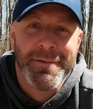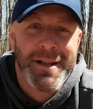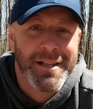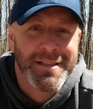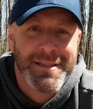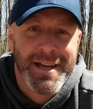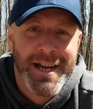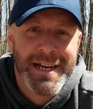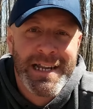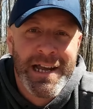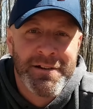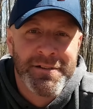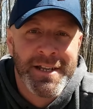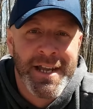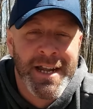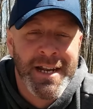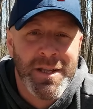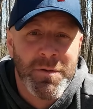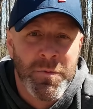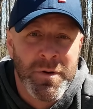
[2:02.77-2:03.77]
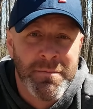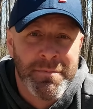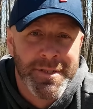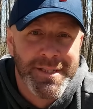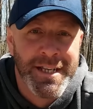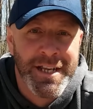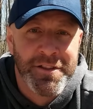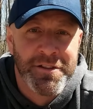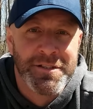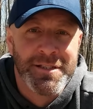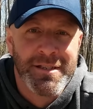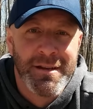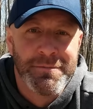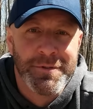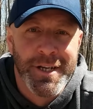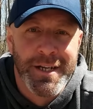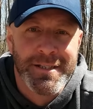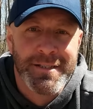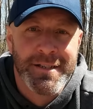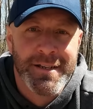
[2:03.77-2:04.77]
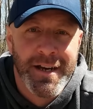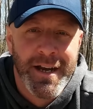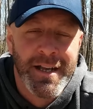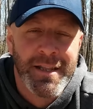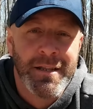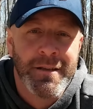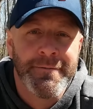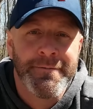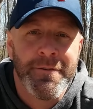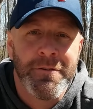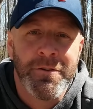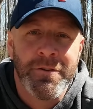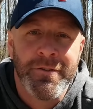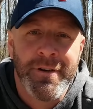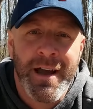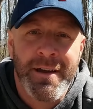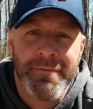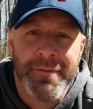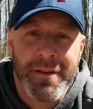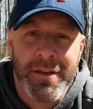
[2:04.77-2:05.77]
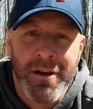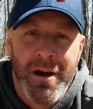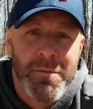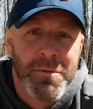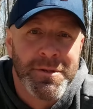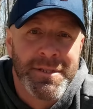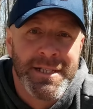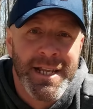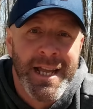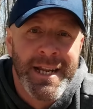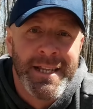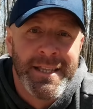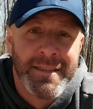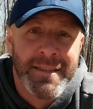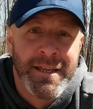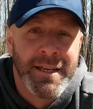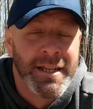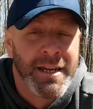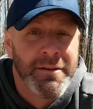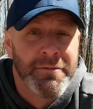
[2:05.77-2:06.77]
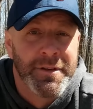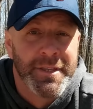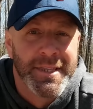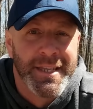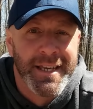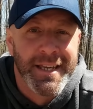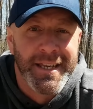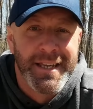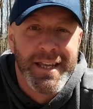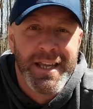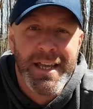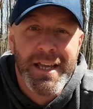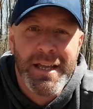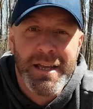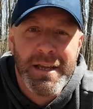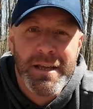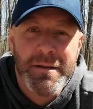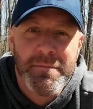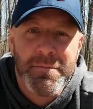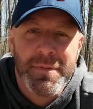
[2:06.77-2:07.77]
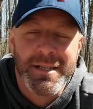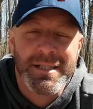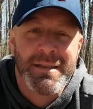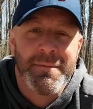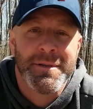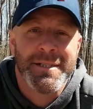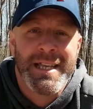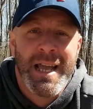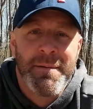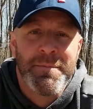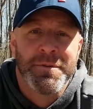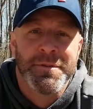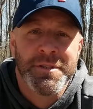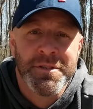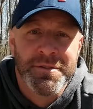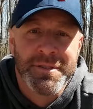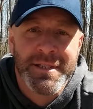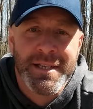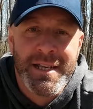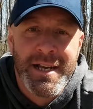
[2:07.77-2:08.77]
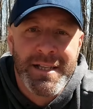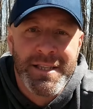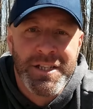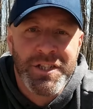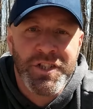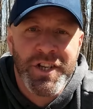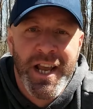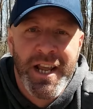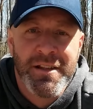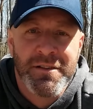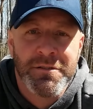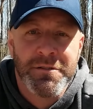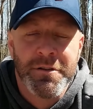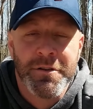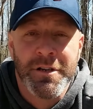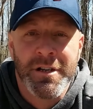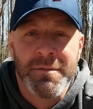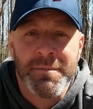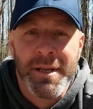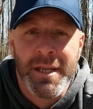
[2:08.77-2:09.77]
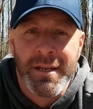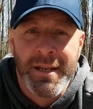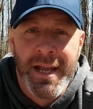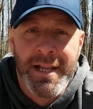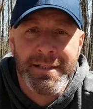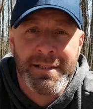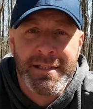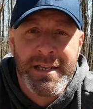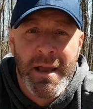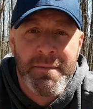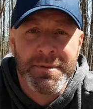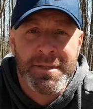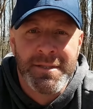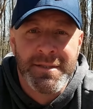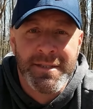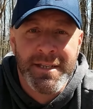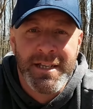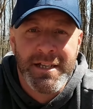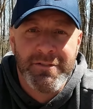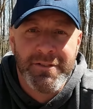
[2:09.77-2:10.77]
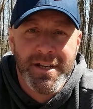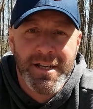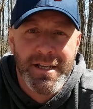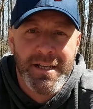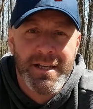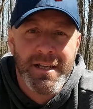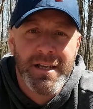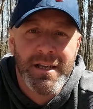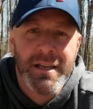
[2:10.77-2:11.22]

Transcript: not tied down to any one particular subject. I love photographing almost anything and everything. But some examples you'll see on this channel are going to be landscapes and scenery,